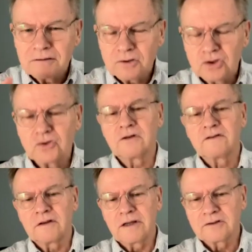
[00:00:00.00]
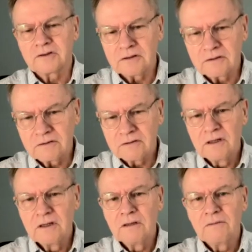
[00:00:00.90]
short selections
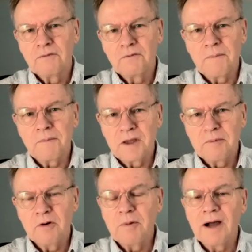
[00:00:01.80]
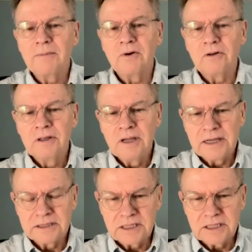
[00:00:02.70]
from the Hebrew Bible
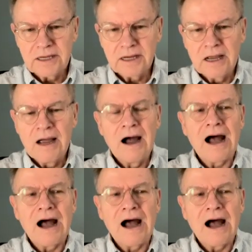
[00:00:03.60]
and saying,